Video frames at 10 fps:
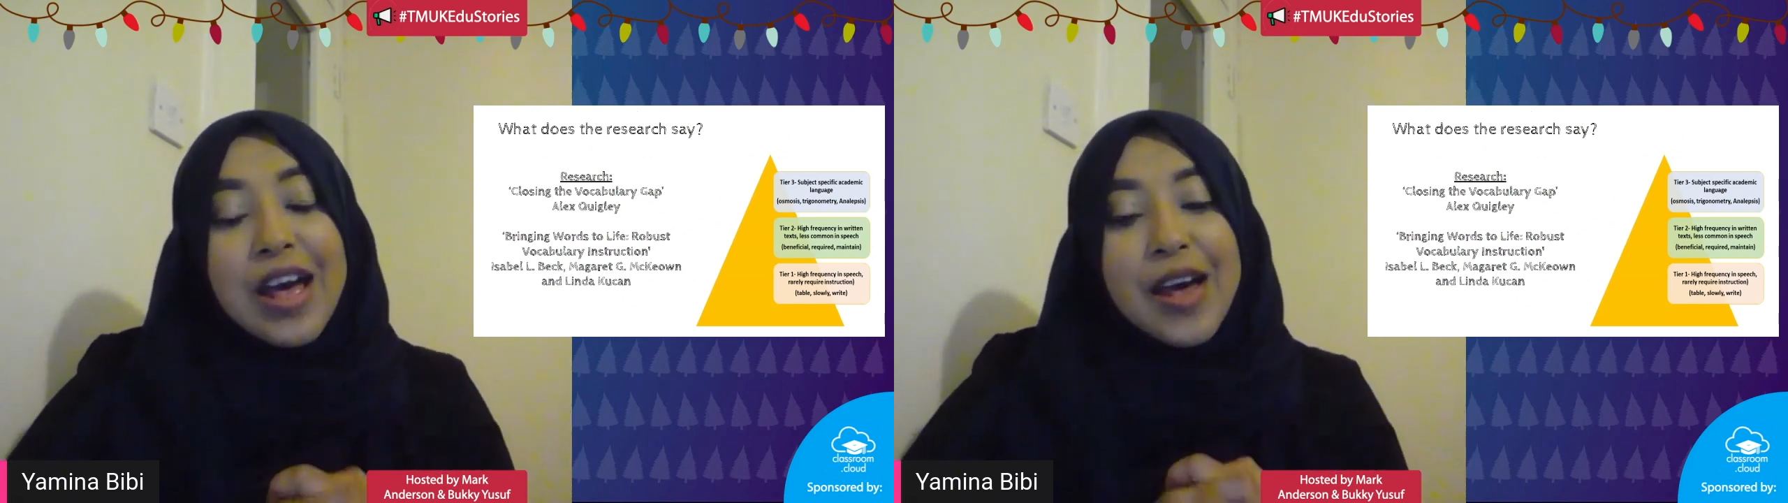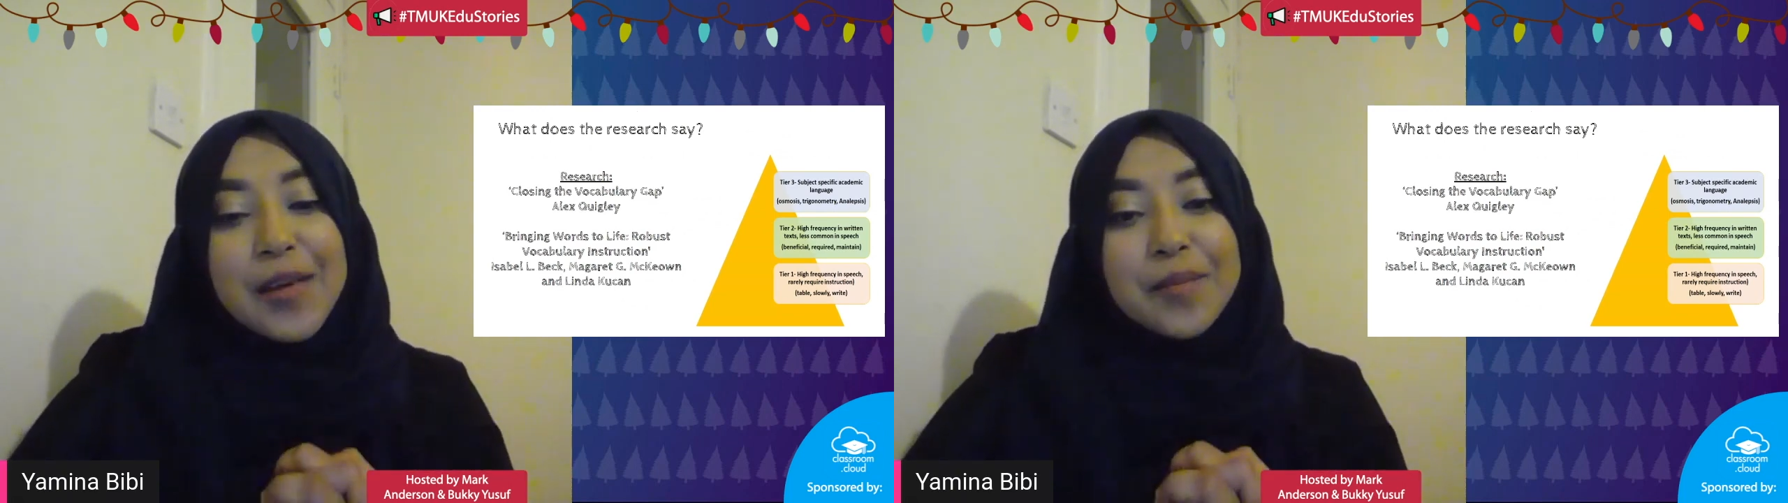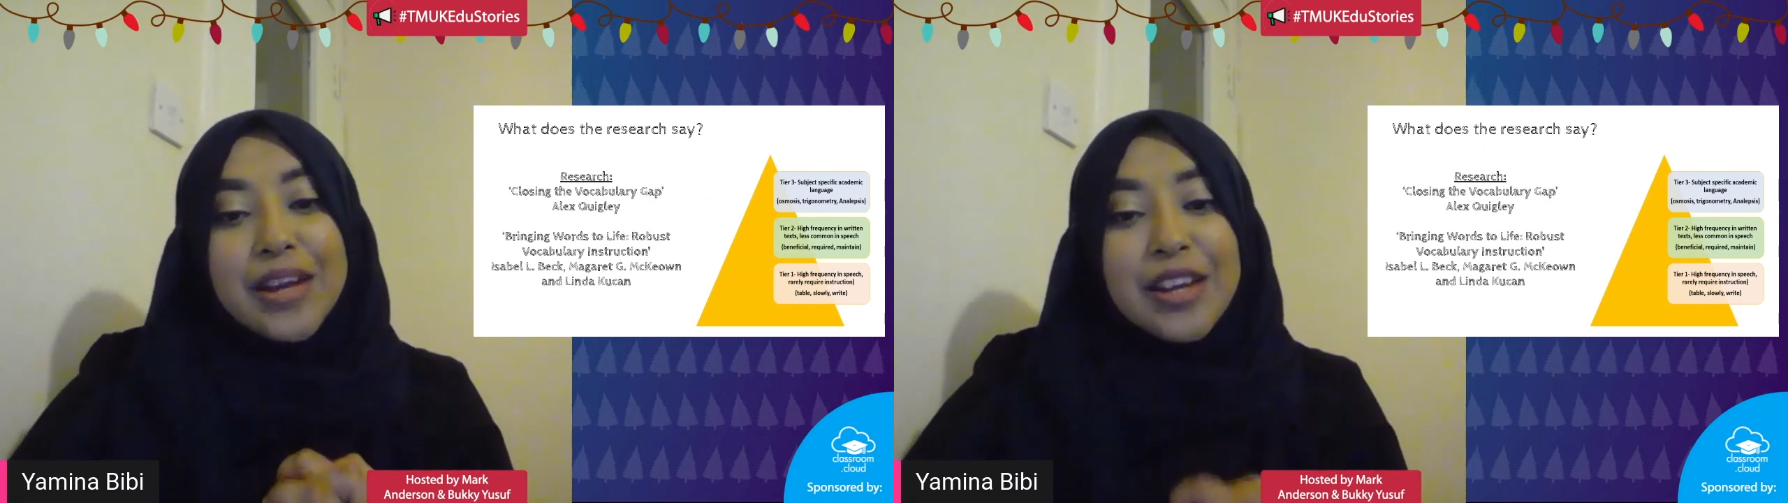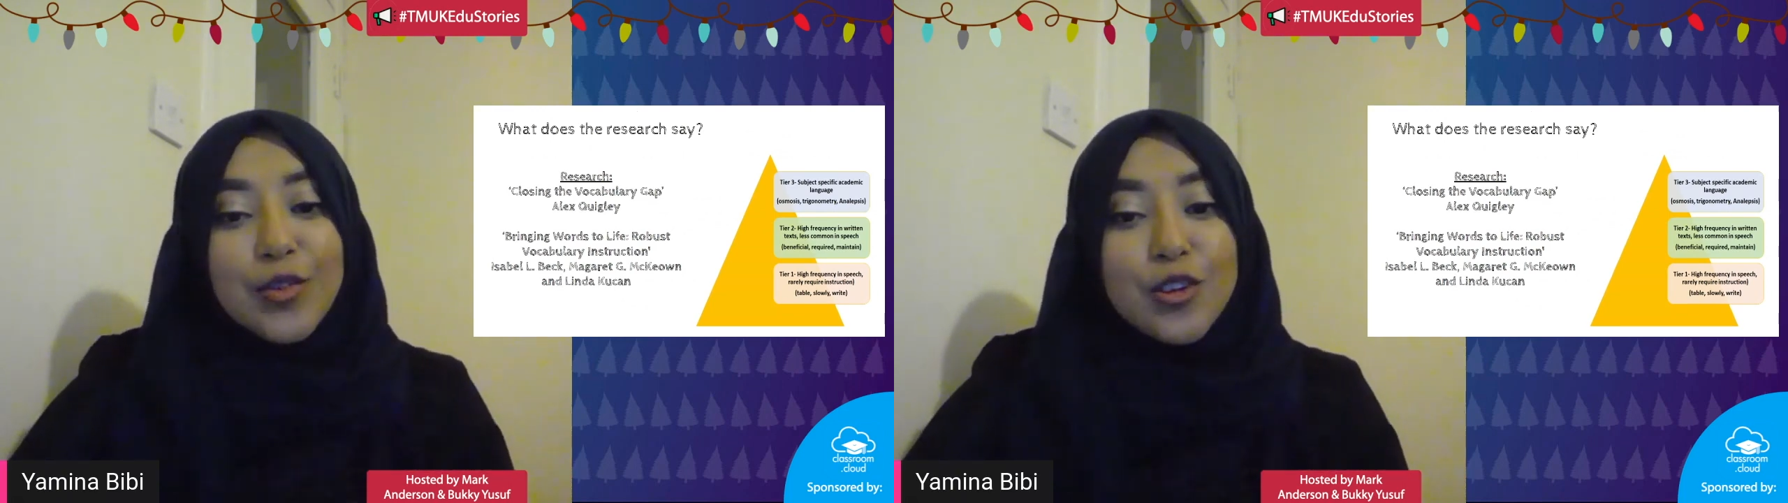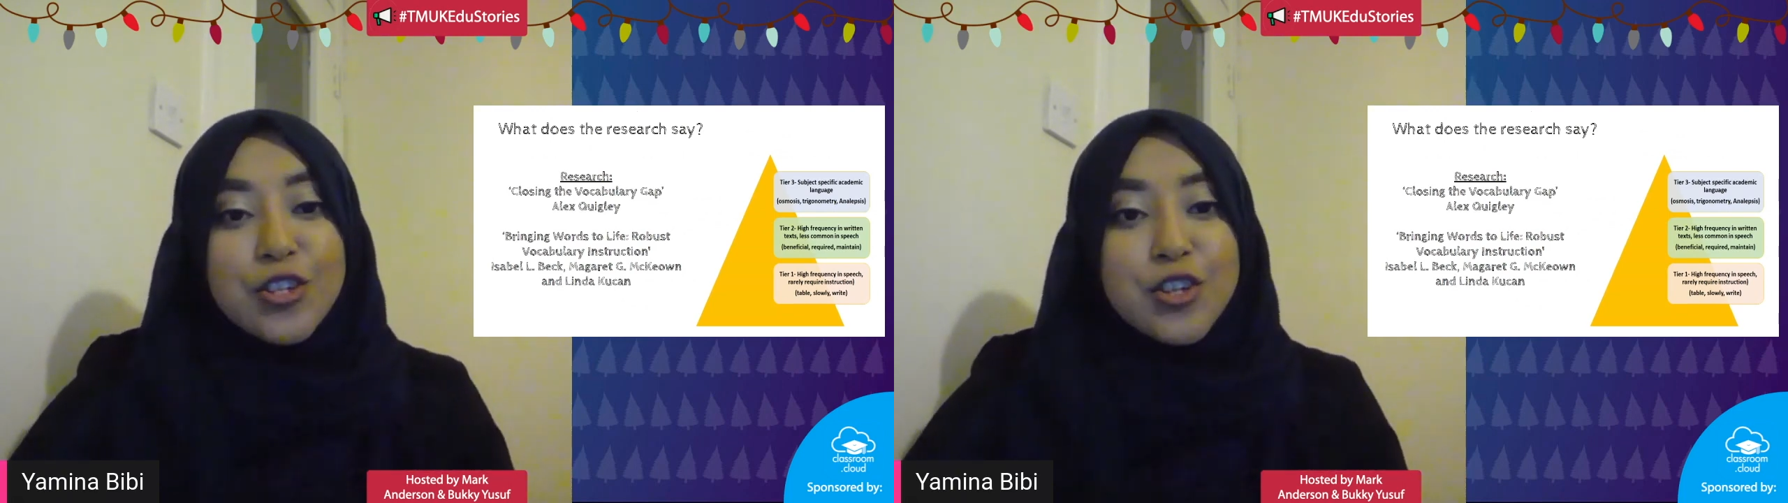in
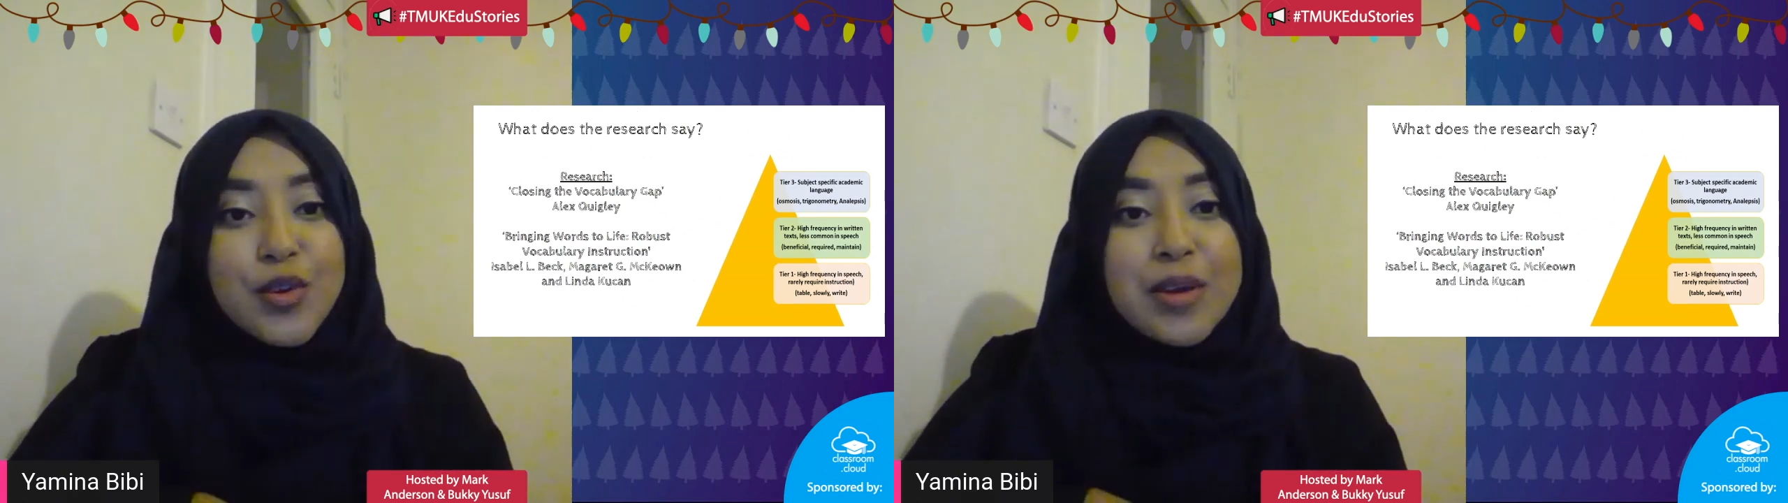order to